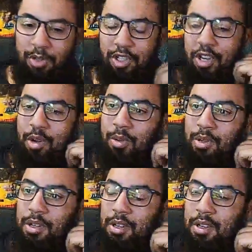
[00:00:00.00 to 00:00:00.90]
Joe.
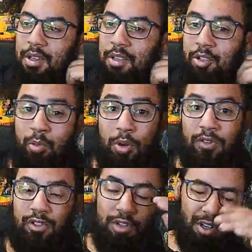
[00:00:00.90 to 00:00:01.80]
Swerve
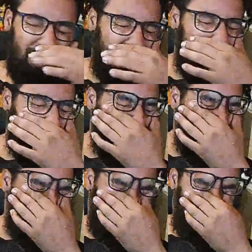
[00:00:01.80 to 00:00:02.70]
Strickland.
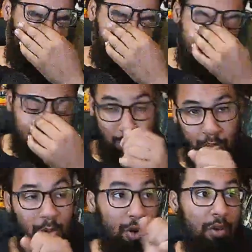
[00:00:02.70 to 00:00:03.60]

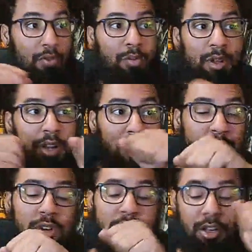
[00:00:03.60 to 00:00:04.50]
Swerve, why not
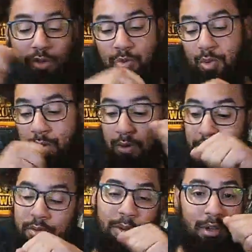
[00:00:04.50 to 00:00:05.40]
ride? Swerve,
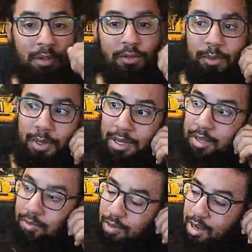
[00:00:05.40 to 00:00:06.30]
swerve, why
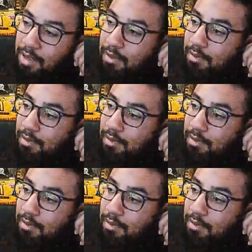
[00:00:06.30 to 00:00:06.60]
not ride?